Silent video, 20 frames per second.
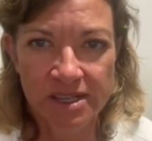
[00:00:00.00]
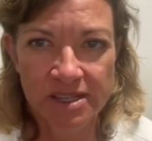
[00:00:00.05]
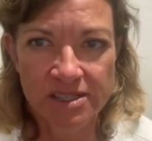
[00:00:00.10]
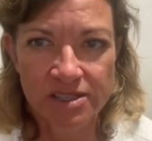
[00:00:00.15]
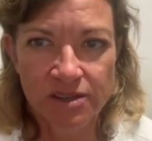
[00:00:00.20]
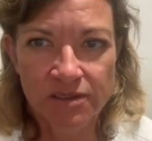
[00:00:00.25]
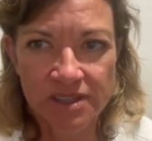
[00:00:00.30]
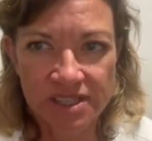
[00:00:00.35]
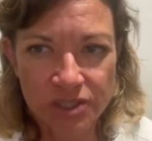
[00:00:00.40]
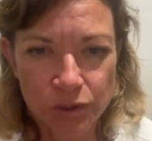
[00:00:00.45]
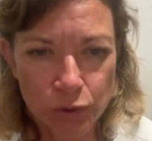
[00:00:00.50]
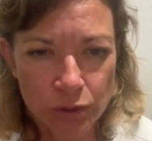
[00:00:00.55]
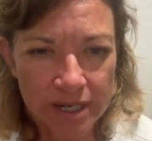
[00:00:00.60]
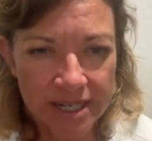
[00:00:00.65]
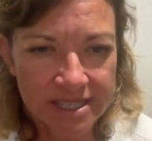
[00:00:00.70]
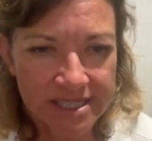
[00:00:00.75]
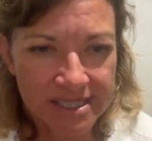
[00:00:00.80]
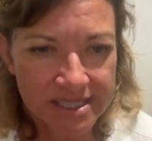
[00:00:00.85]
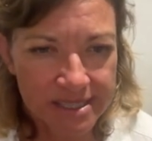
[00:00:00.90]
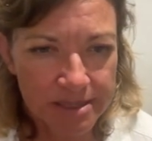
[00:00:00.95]
So this
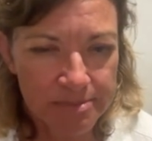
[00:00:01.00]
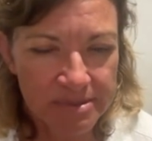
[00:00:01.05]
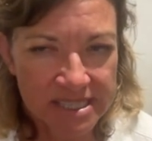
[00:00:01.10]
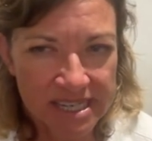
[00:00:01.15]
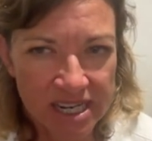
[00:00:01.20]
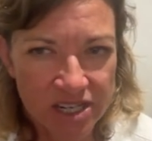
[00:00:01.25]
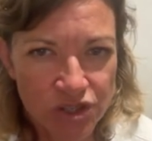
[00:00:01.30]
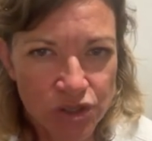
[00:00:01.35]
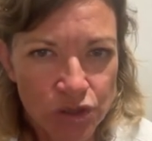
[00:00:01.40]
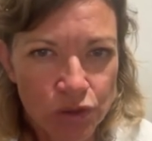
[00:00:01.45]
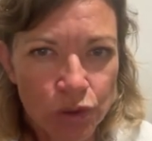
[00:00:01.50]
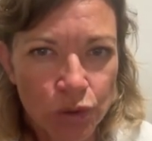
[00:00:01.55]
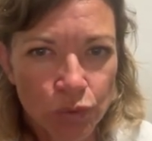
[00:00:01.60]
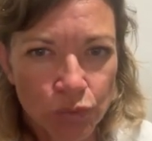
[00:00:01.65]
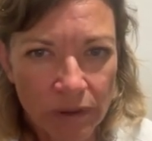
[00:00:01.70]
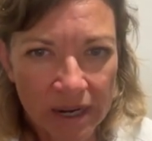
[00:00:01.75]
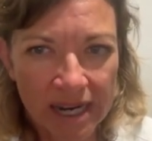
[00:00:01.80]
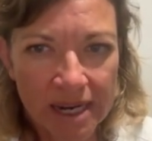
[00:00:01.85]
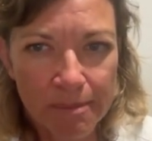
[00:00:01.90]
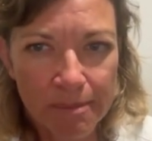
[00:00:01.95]
creates a substantial
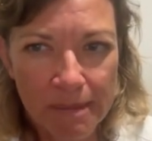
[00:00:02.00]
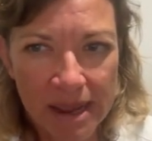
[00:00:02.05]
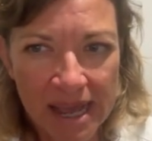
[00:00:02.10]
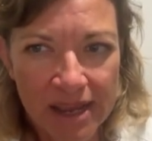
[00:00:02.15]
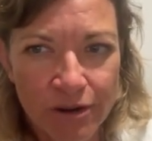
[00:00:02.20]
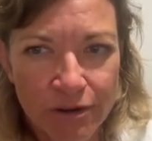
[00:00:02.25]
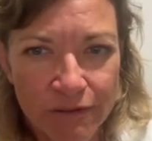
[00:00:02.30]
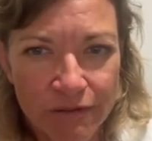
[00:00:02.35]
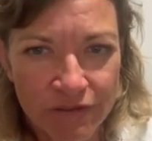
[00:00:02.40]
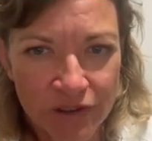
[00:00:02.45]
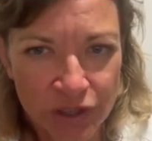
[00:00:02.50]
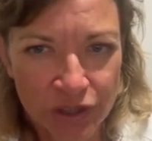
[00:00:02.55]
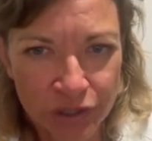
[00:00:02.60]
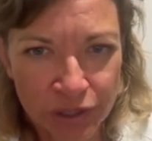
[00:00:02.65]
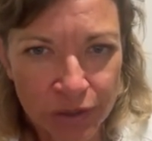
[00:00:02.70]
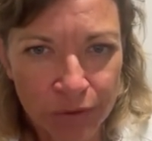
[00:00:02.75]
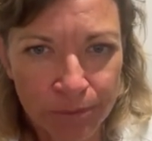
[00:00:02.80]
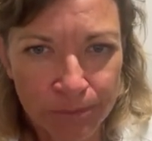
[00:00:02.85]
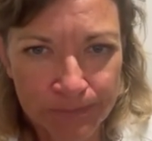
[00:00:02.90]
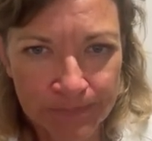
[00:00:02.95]
gray matter
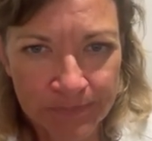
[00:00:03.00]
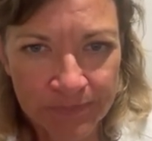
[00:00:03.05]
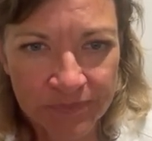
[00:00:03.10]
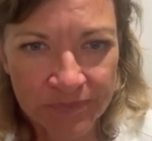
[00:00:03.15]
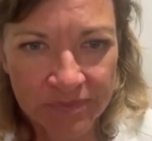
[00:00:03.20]
volume.